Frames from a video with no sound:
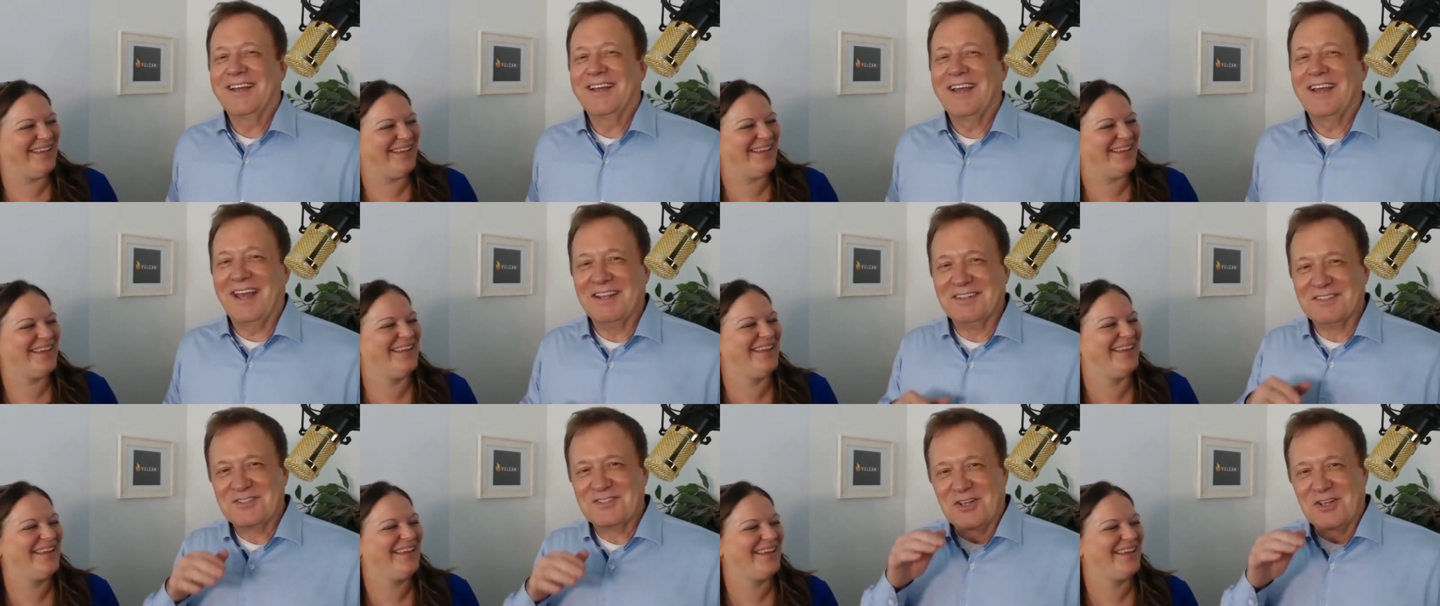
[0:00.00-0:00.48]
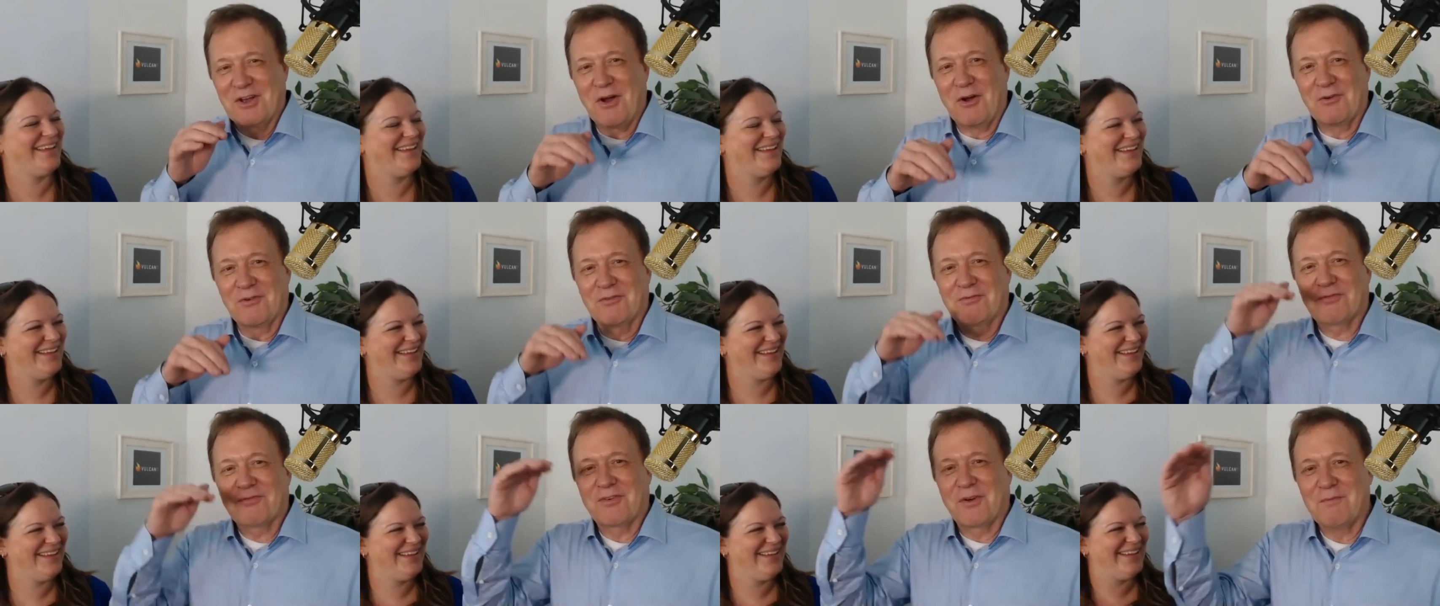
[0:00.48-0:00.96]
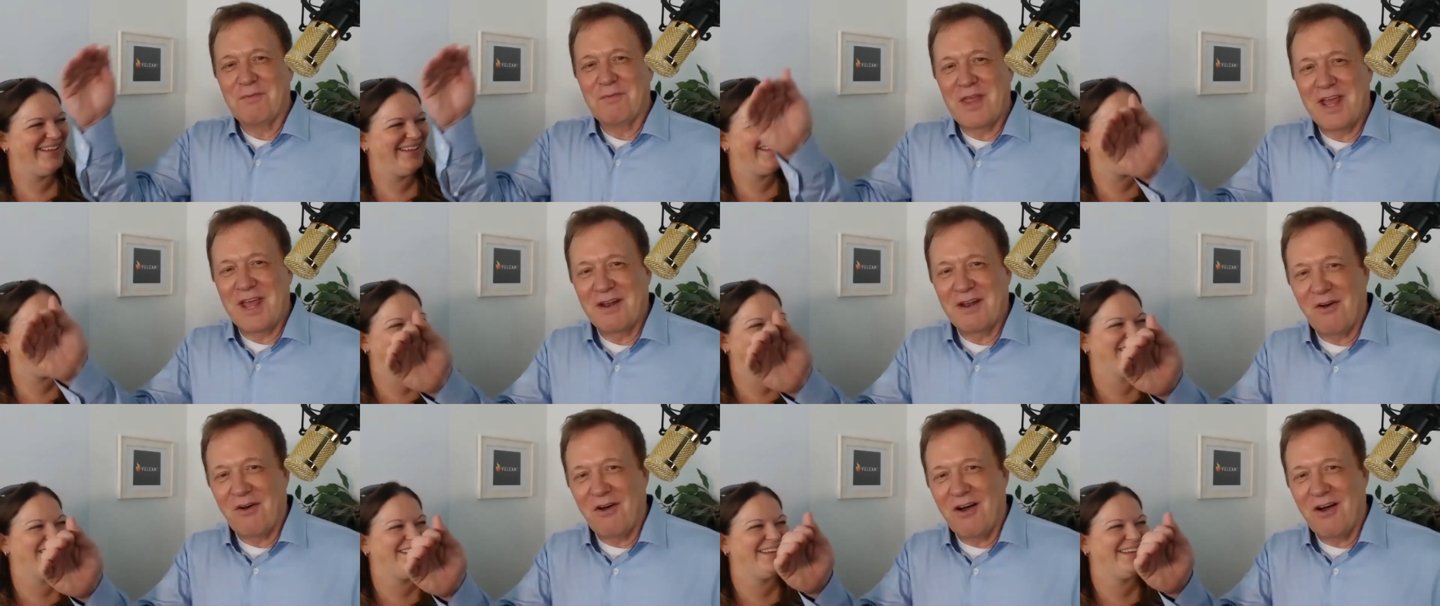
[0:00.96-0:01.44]
Speaker 1: and so from
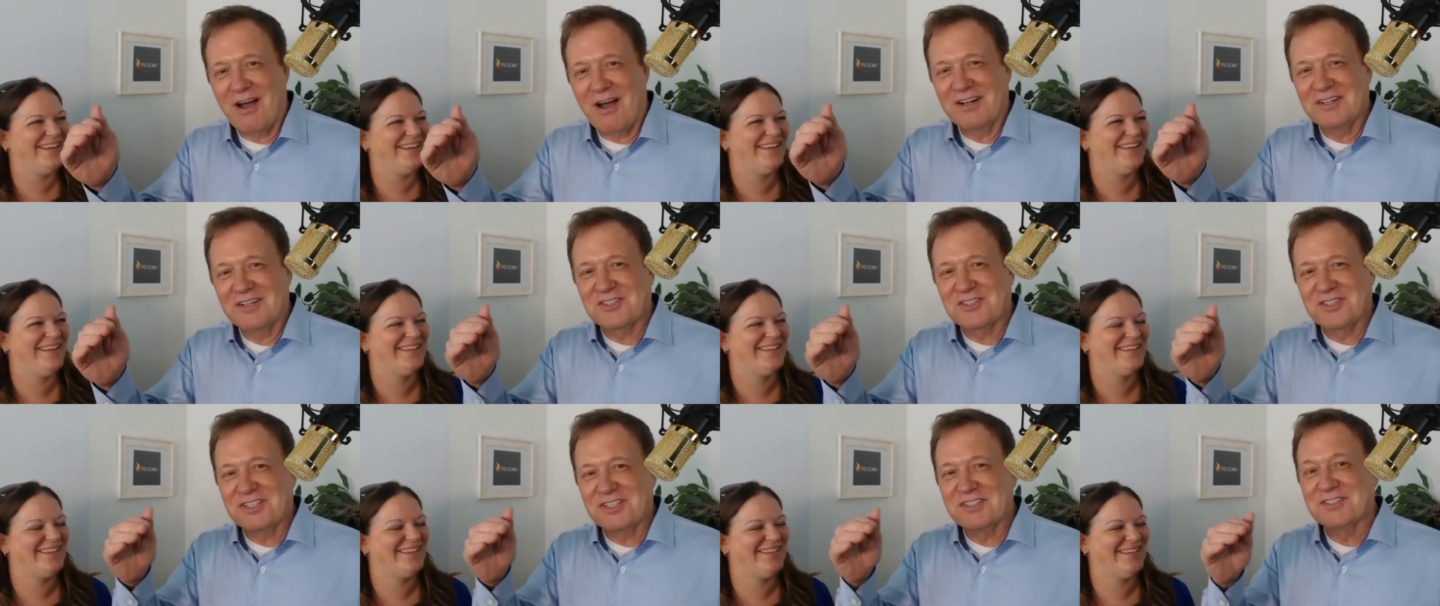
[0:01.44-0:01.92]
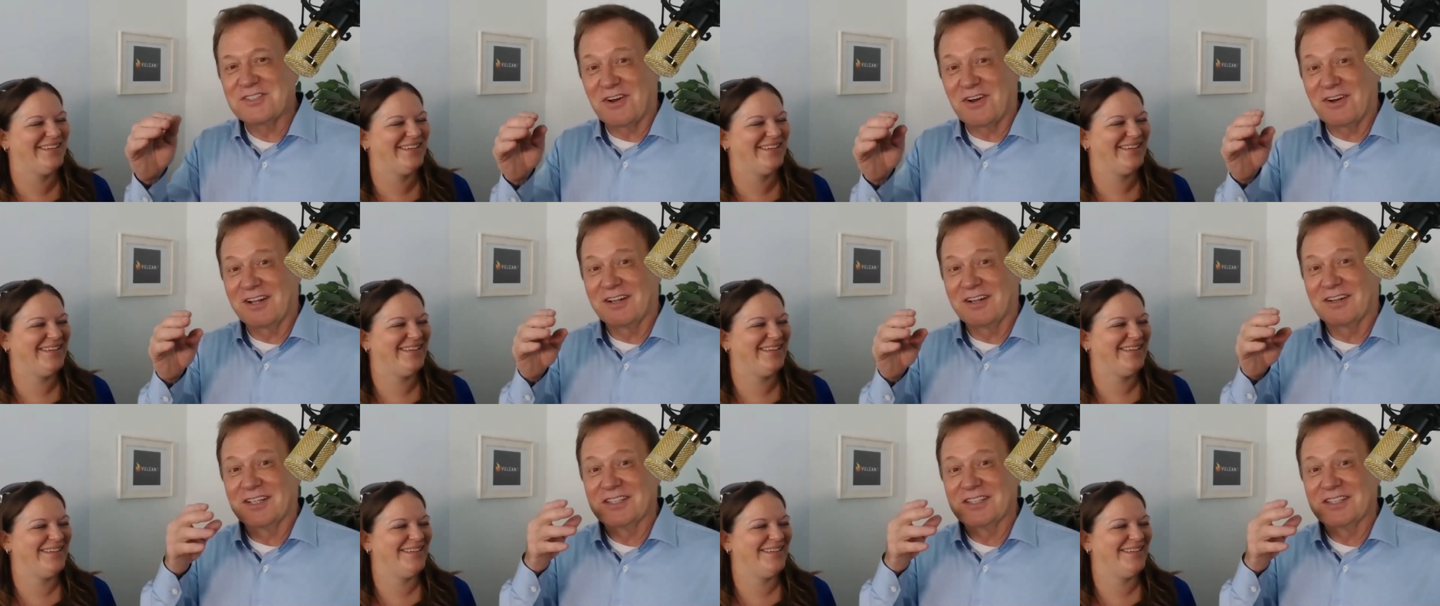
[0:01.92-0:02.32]
then on, she started